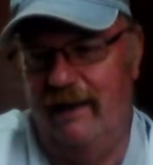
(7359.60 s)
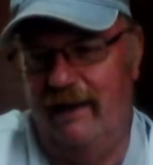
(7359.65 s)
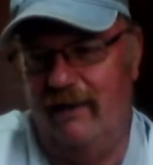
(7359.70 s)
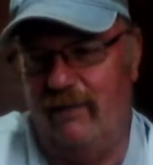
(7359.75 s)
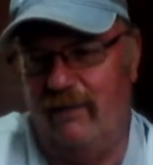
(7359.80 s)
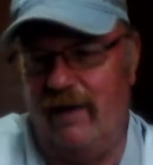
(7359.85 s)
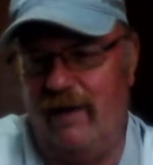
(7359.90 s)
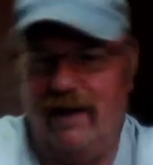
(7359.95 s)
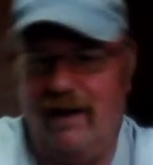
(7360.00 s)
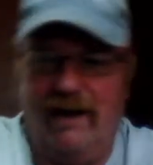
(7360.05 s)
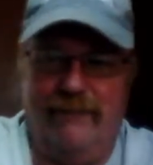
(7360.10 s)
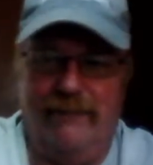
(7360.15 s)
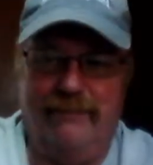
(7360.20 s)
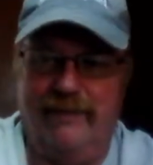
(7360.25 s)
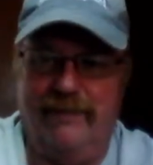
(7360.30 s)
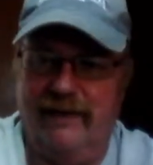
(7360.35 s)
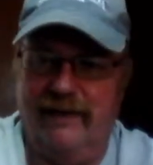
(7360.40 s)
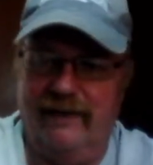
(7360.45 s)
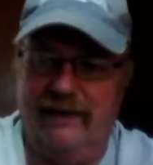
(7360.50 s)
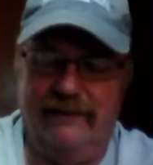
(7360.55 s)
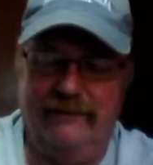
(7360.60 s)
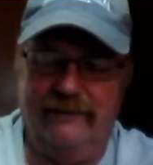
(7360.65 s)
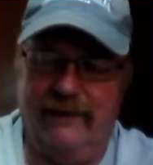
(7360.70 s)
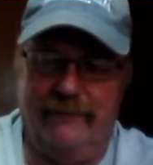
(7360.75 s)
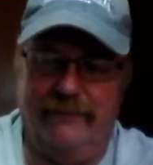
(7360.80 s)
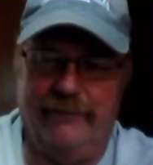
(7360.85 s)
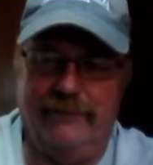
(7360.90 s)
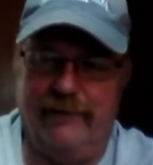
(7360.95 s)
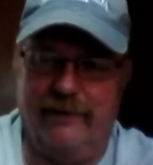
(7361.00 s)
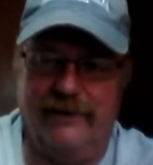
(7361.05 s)
Well, I'm
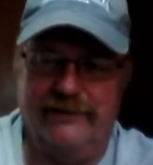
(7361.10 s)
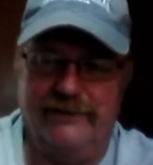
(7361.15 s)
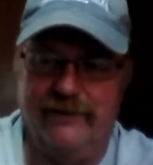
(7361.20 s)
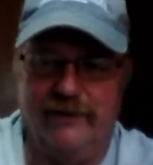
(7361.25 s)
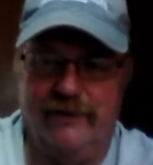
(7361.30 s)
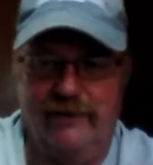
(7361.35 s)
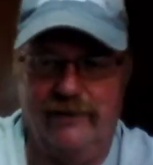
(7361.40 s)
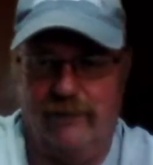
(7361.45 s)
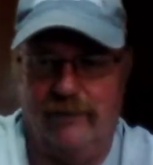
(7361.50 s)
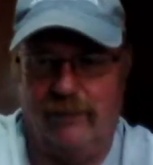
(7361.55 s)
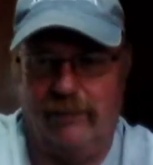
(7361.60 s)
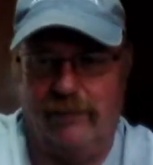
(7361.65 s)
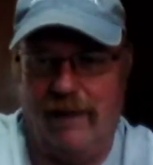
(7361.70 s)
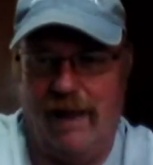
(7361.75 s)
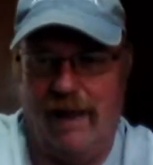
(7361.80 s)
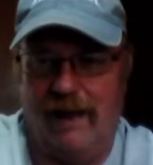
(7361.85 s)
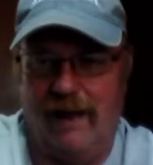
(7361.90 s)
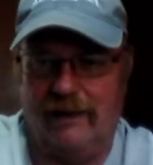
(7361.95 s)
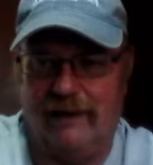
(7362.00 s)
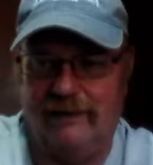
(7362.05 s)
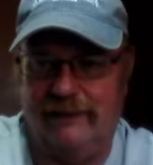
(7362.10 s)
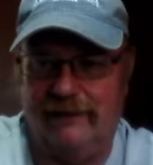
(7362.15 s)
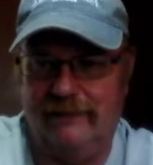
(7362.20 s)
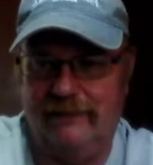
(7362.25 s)
pretty sure you were blocked